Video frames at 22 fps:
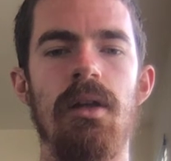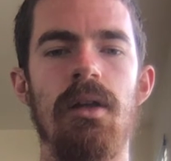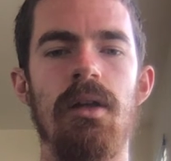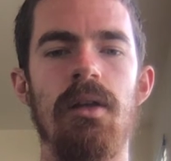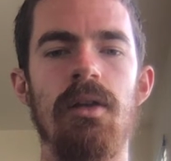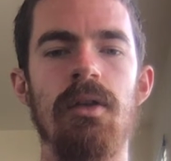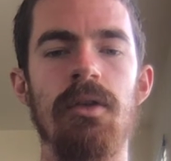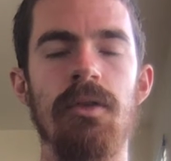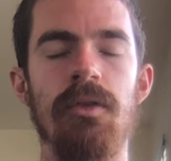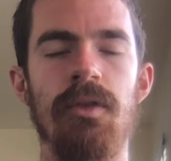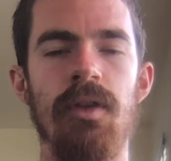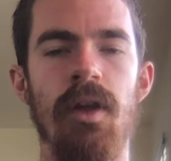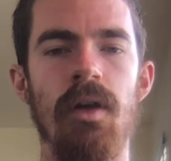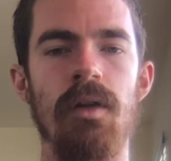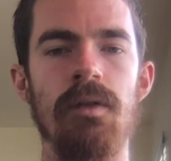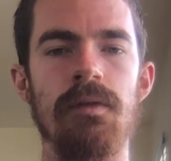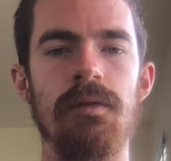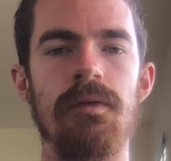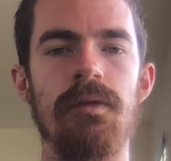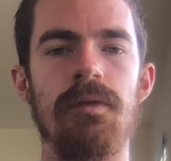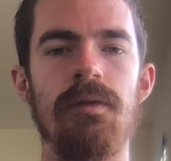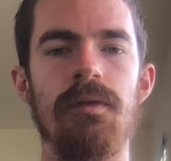
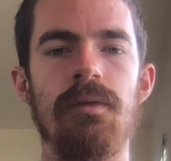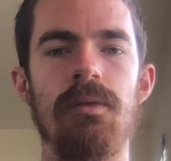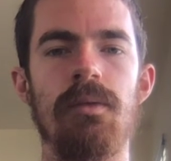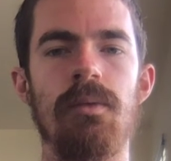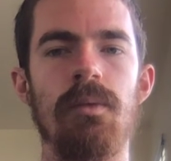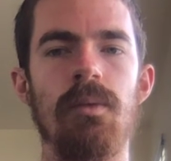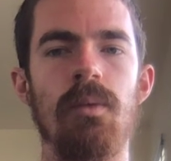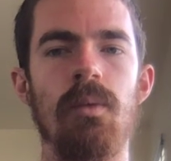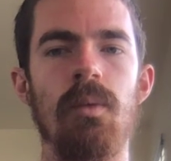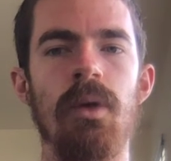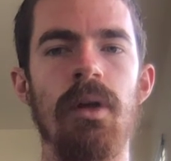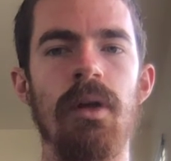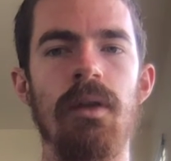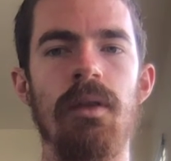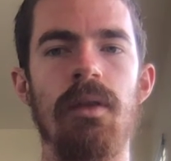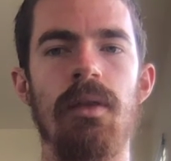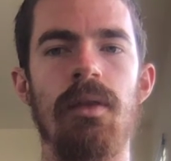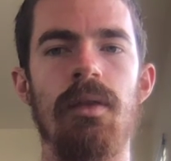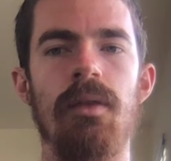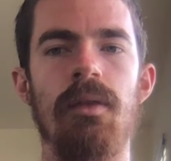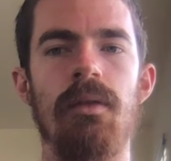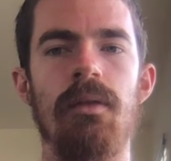yourself,
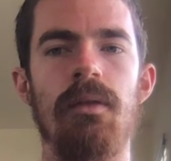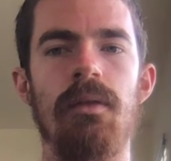with